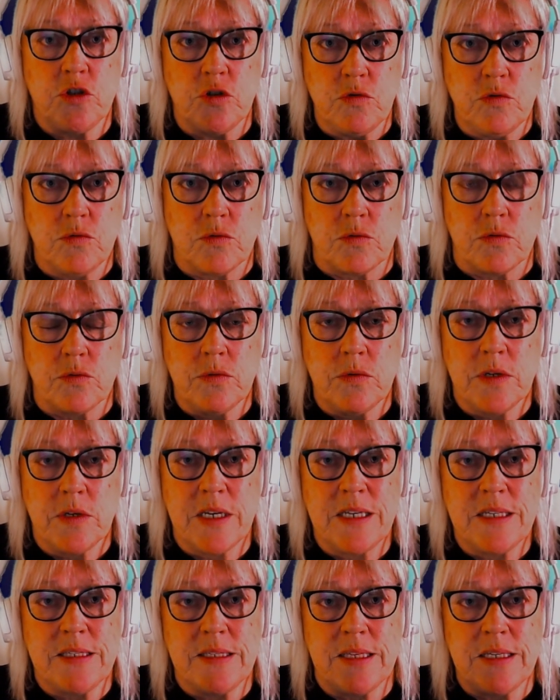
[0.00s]
done
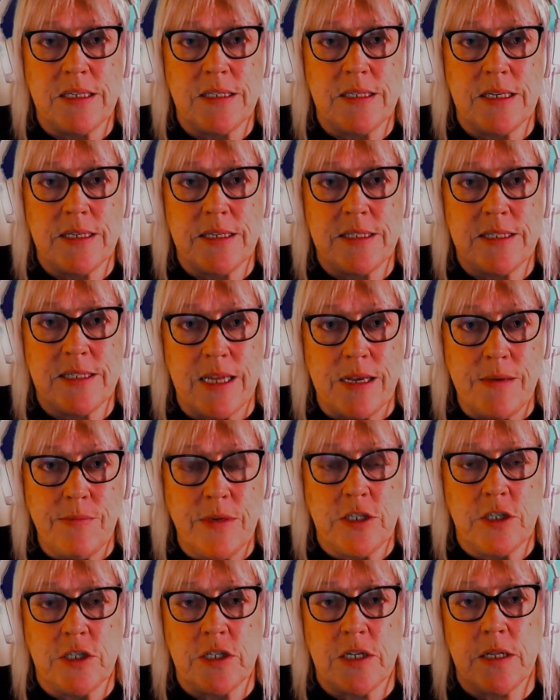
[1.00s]
is this is
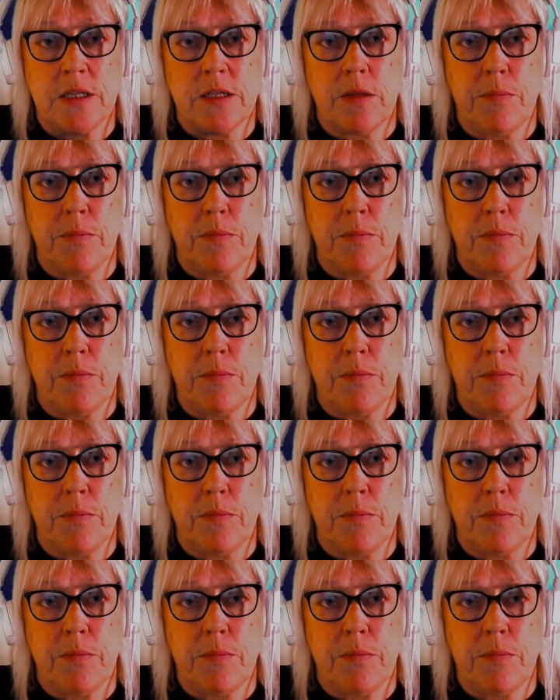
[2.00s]
damaging